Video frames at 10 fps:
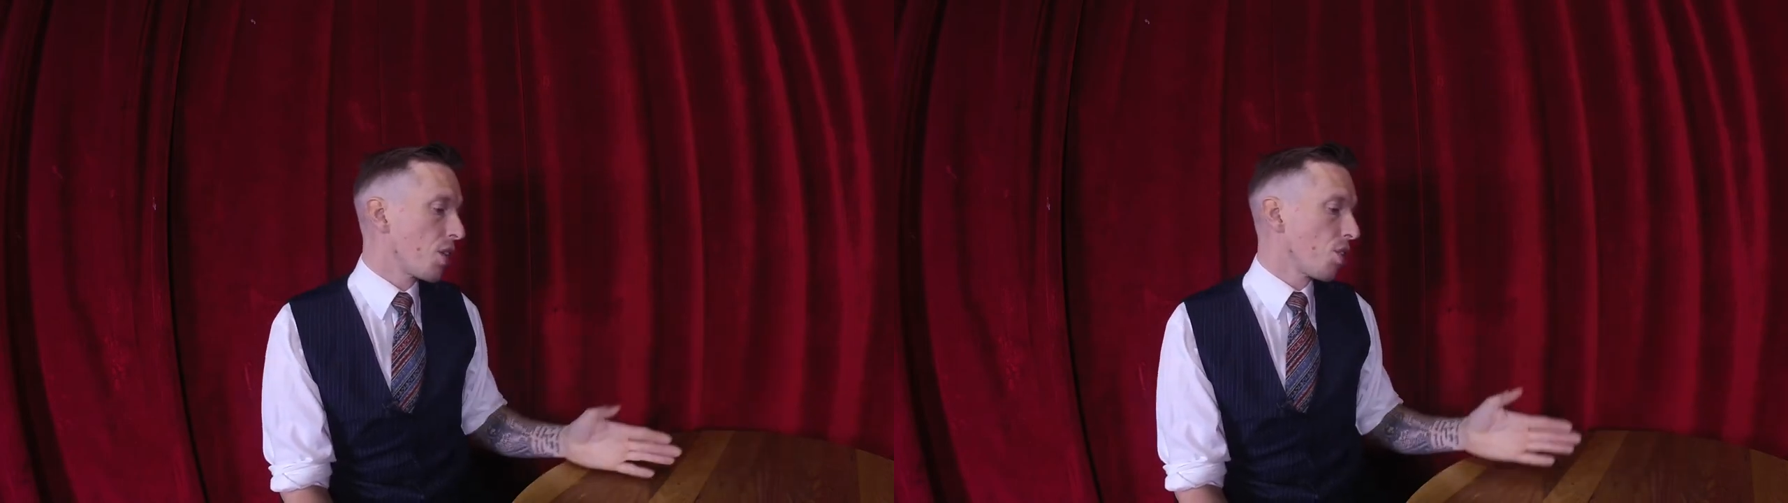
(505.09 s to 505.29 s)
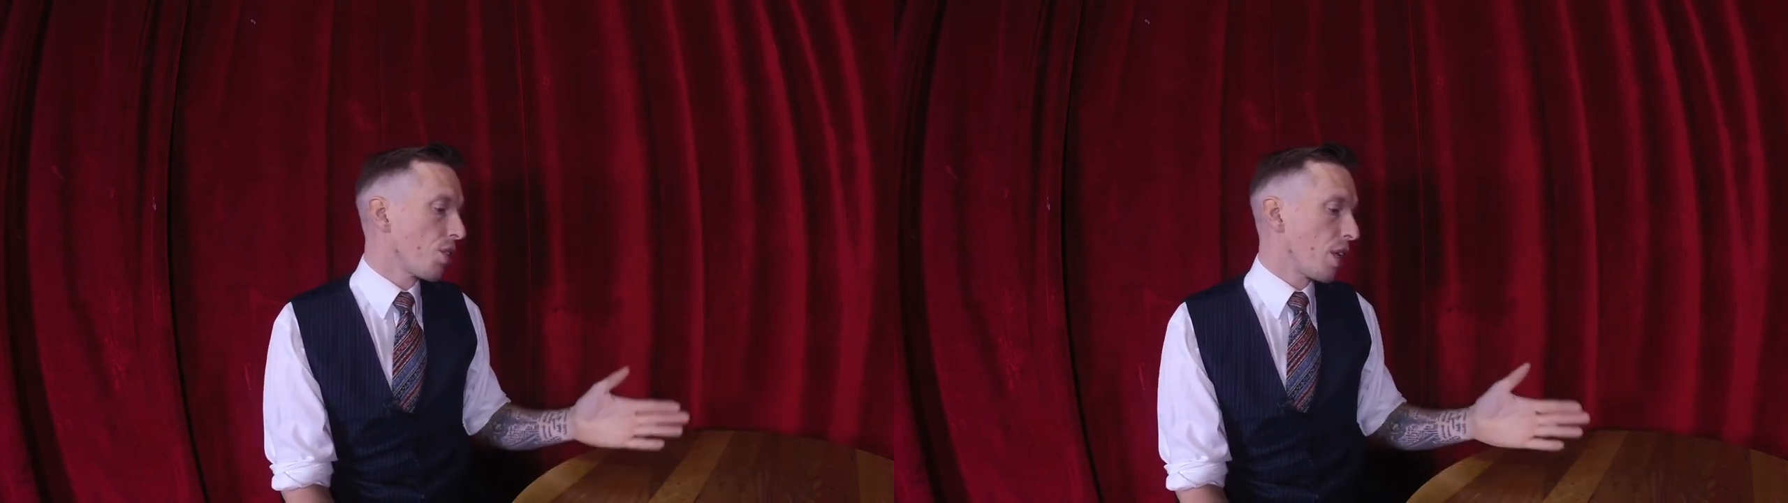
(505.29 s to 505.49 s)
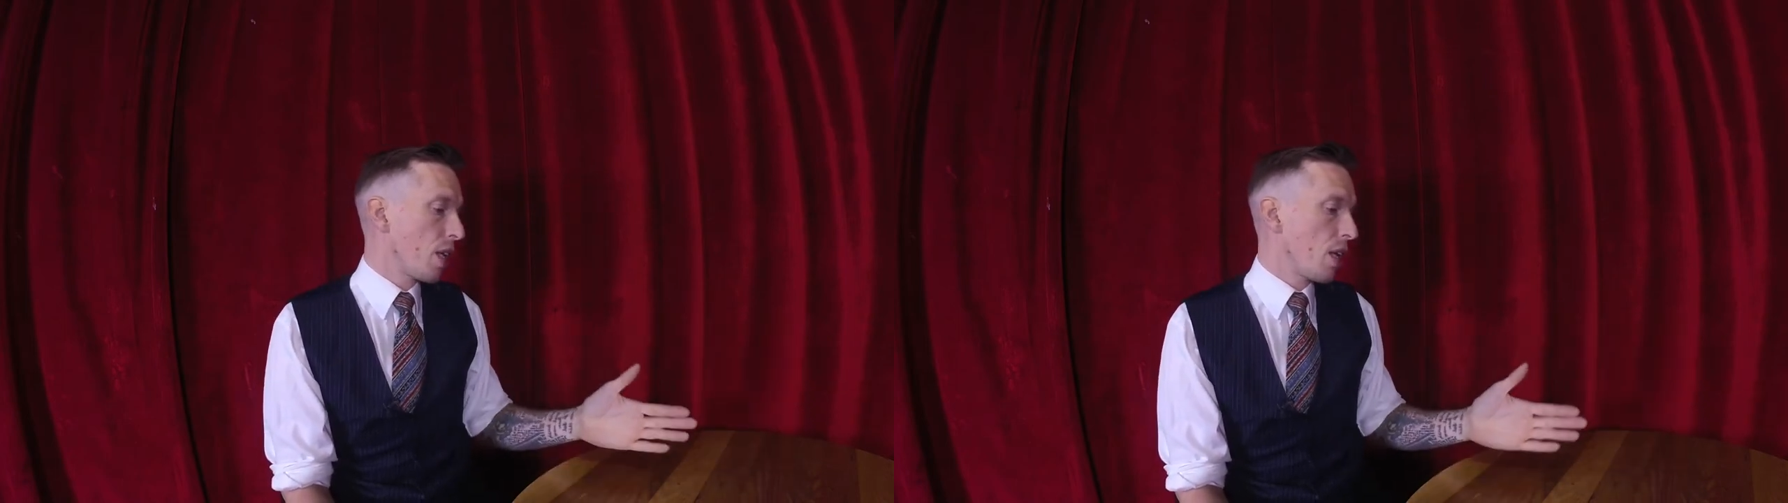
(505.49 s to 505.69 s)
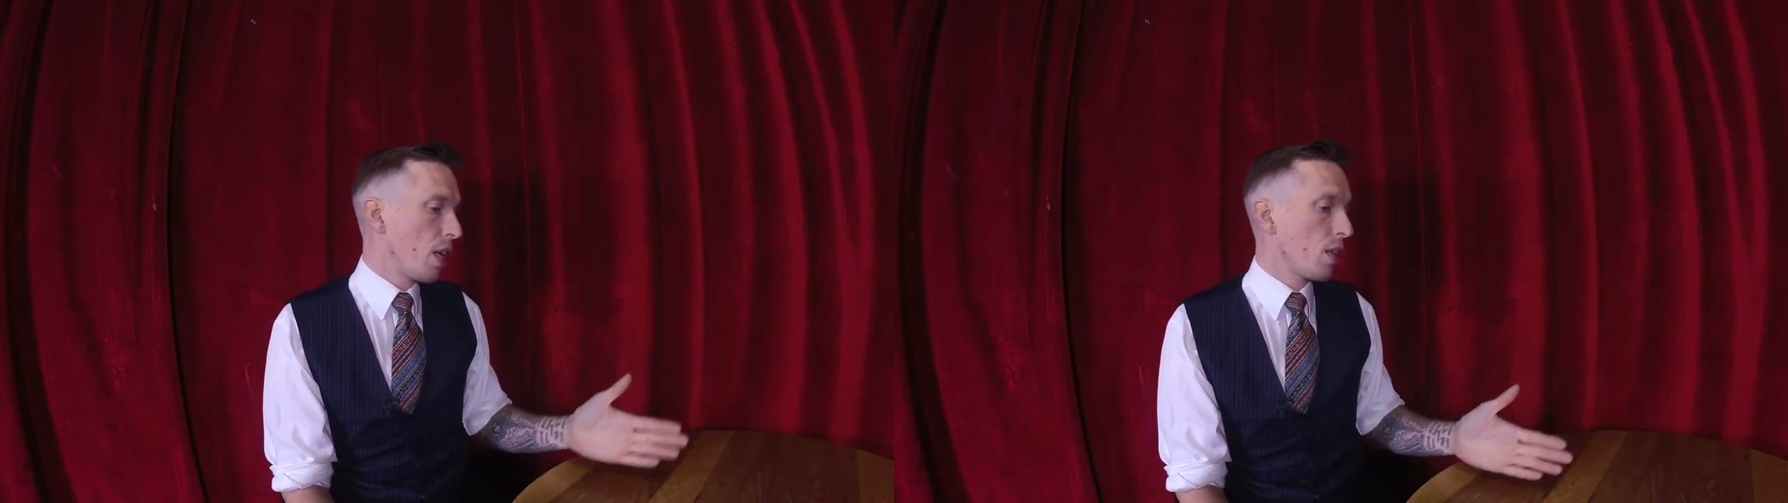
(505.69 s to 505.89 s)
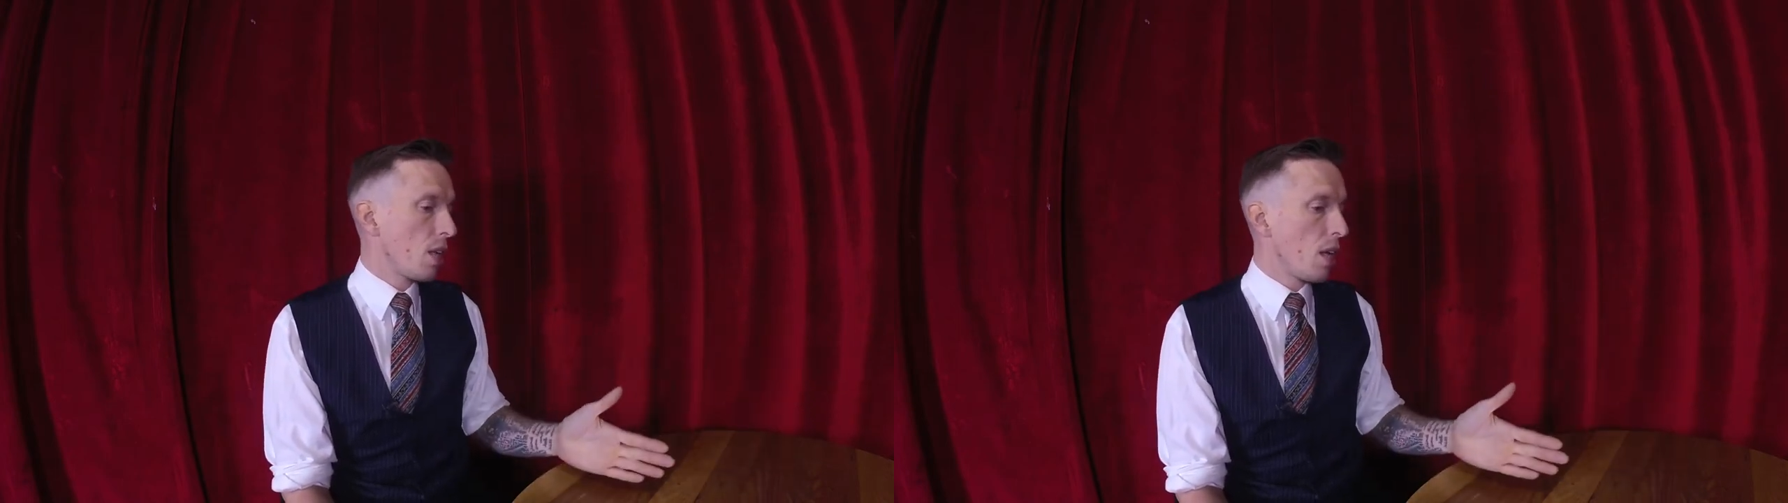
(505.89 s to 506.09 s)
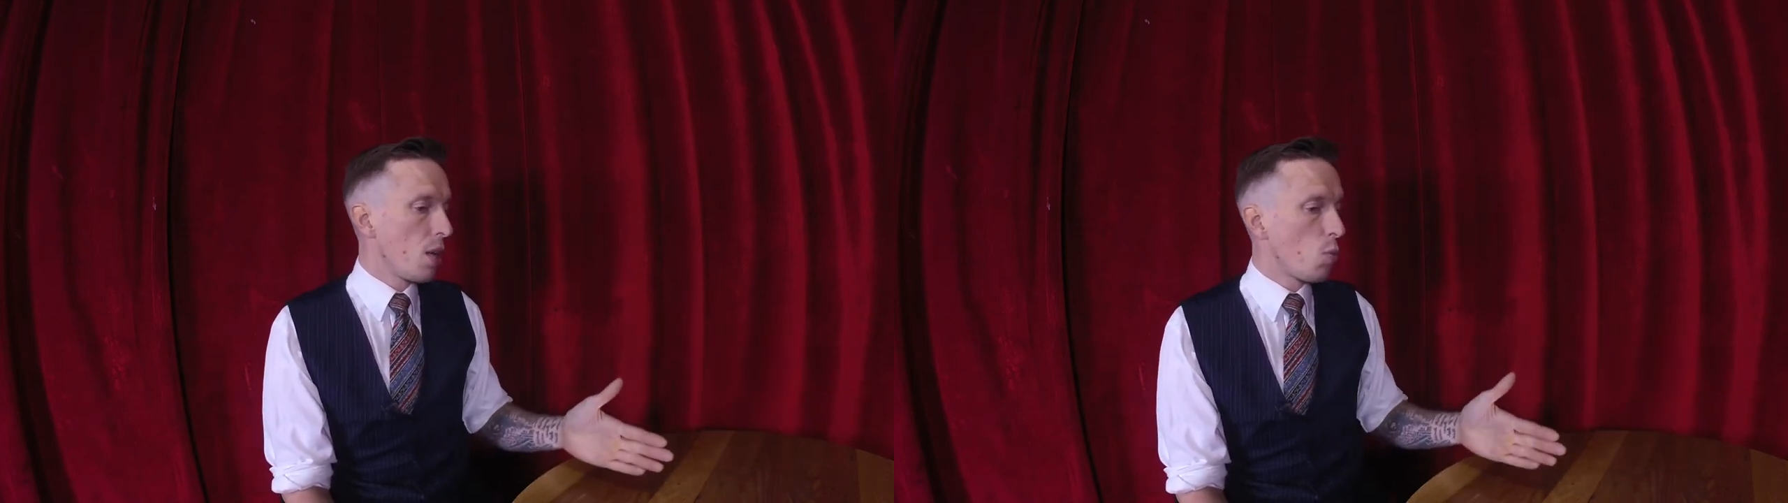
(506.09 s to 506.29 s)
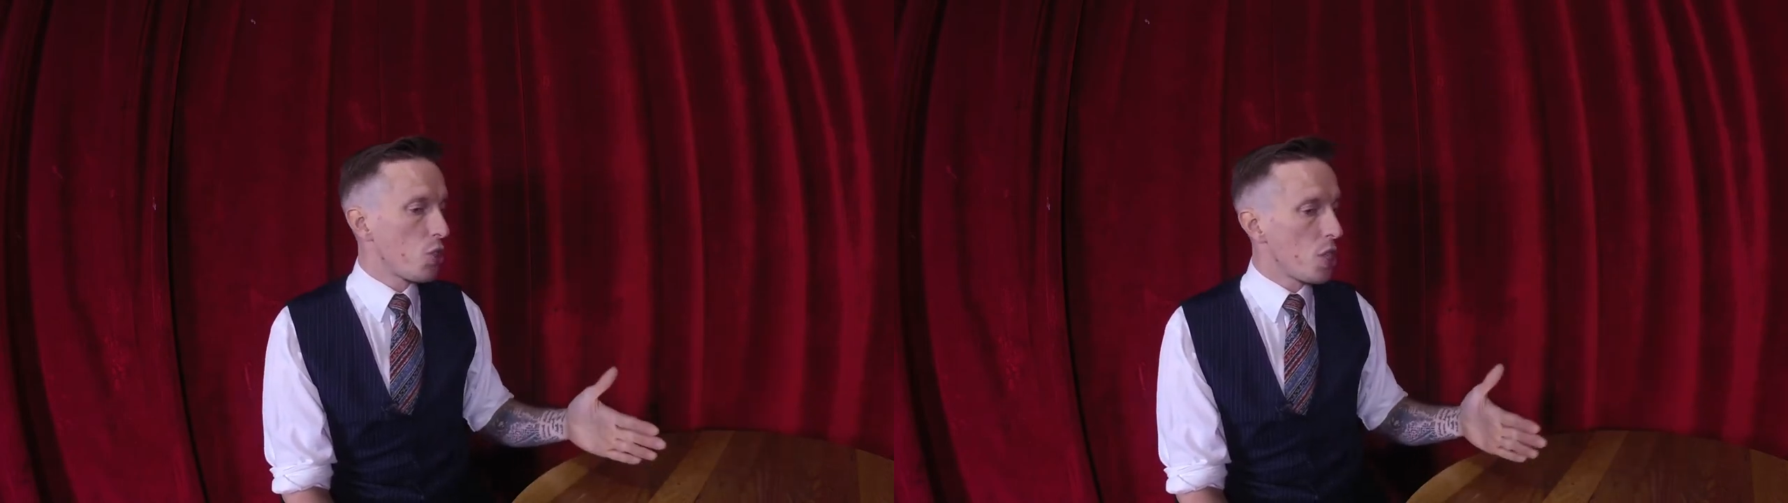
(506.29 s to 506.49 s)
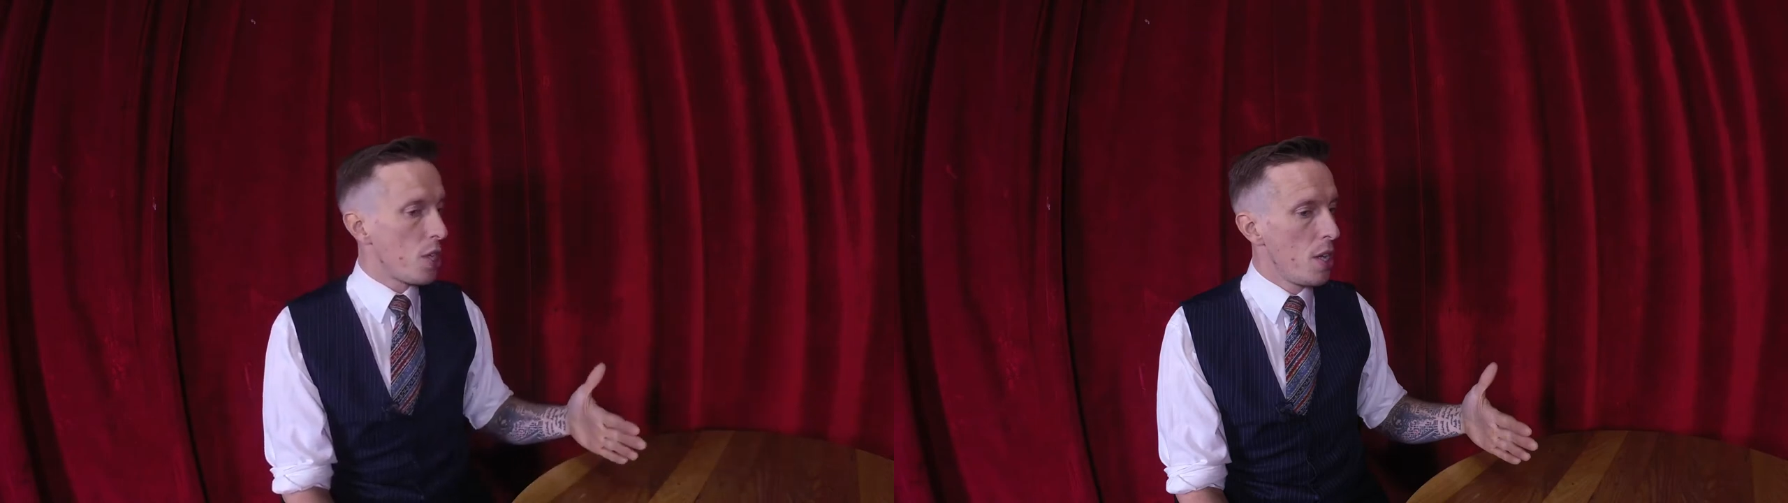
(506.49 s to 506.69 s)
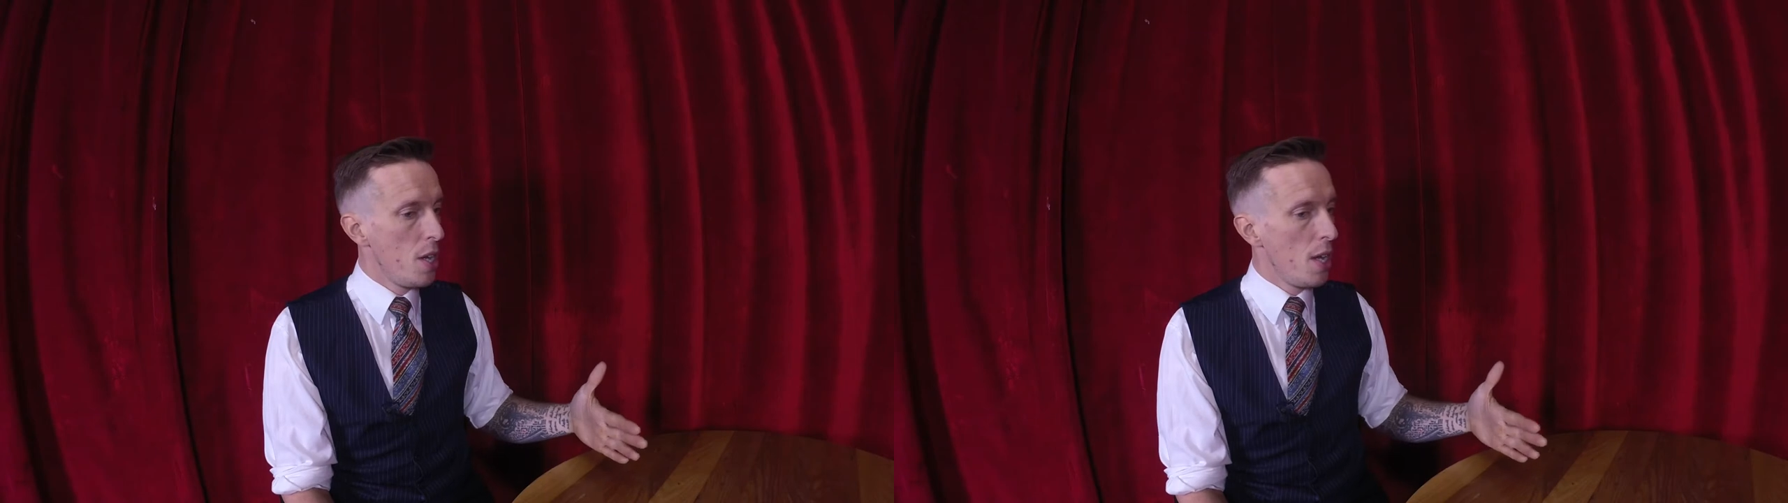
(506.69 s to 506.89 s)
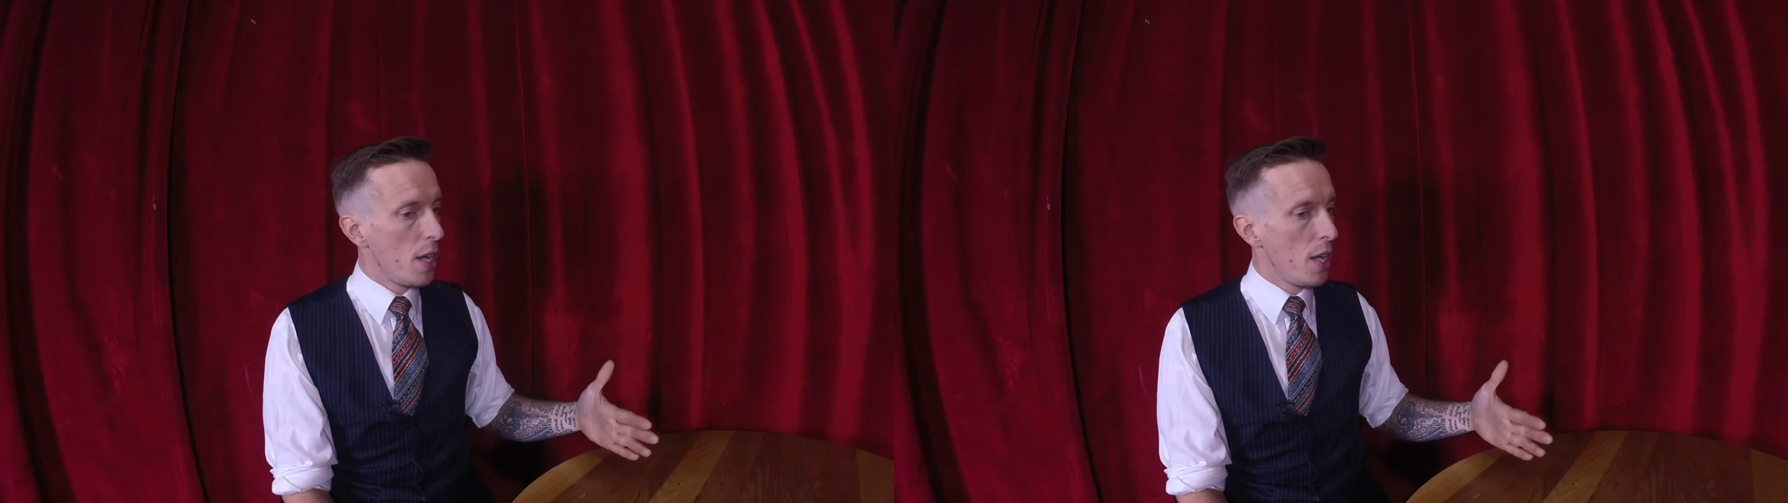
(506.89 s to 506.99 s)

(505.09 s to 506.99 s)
I thought that it, it it was an